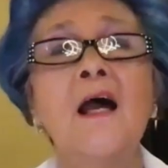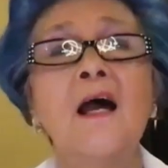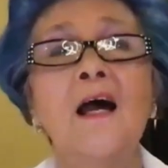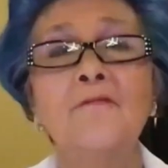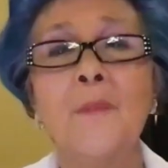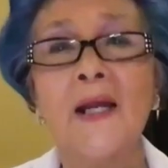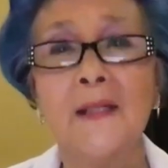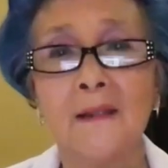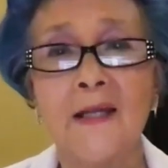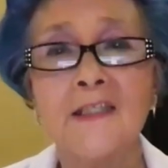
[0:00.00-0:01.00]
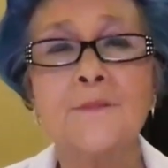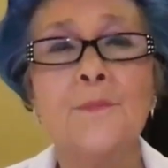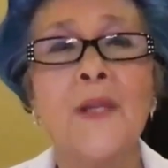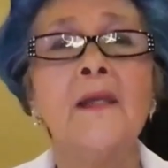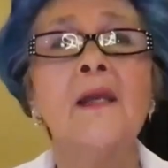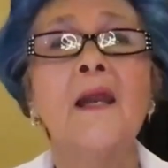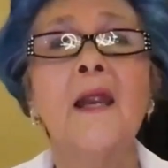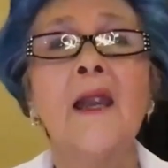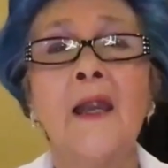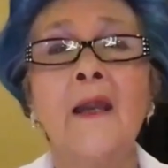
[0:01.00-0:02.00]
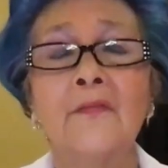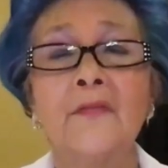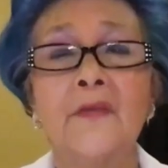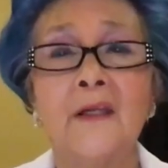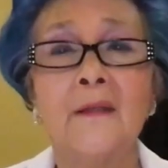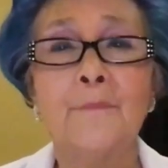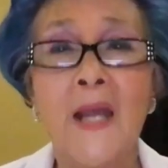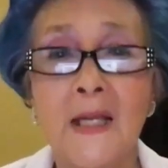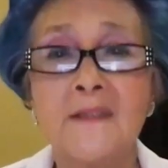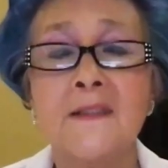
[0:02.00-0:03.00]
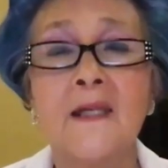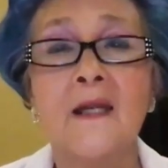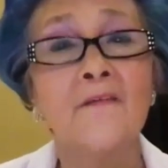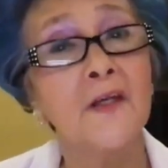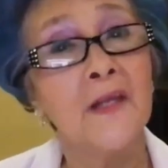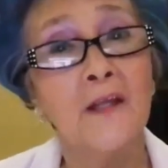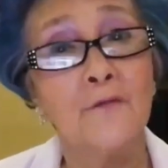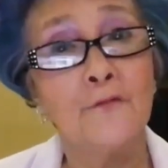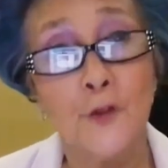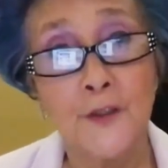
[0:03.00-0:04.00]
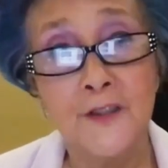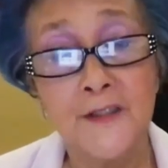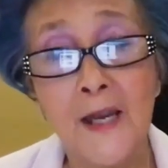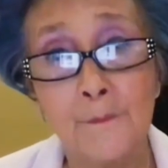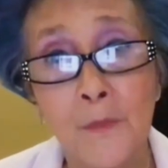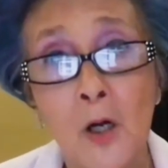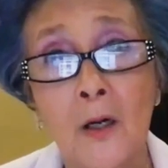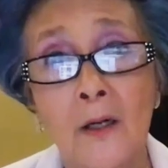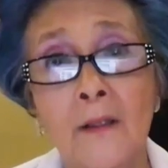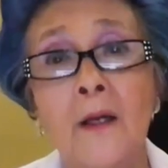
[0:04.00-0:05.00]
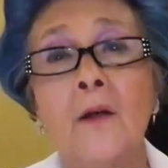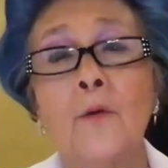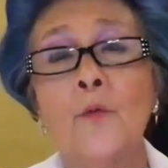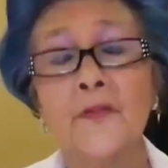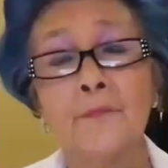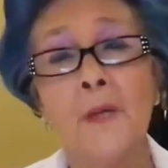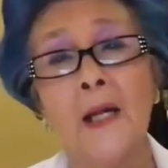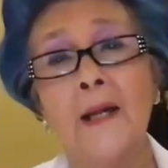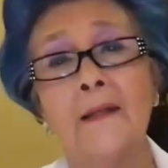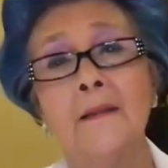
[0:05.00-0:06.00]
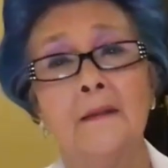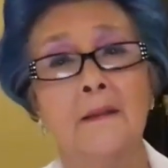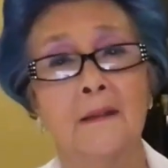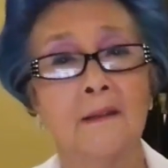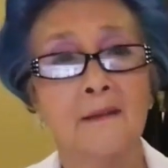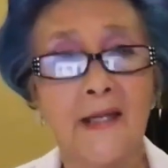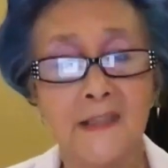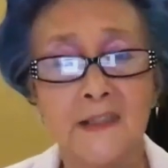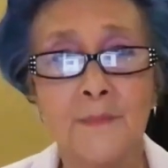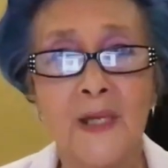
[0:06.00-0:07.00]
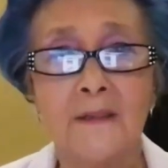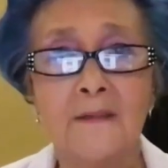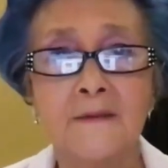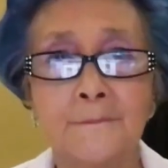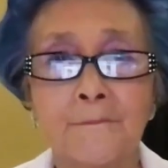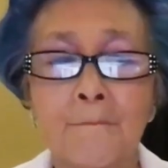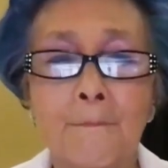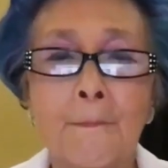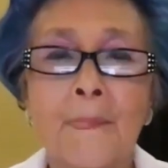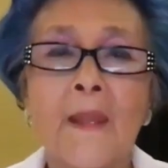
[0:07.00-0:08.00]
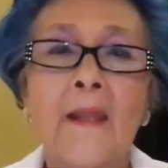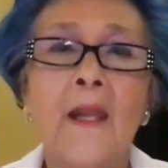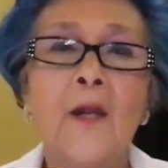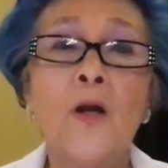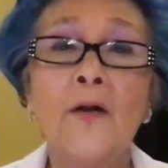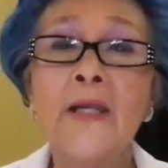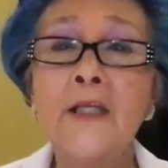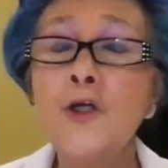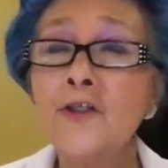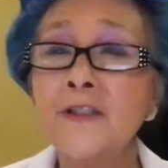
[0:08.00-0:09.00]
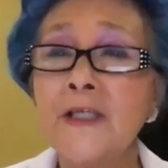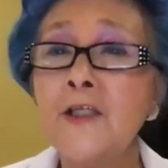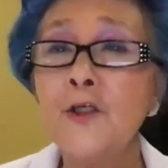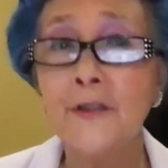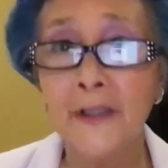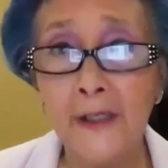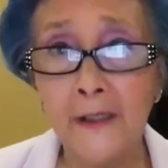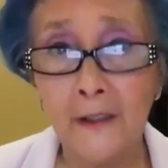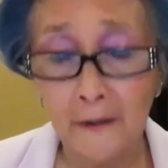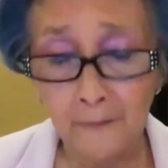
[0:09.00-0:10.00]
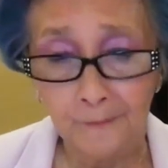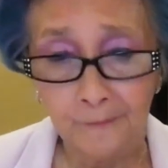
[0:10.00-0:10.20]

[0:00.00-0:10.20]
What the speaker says: of my classmate and the passing of the California State Bar with my classmates. Well, in your senior year,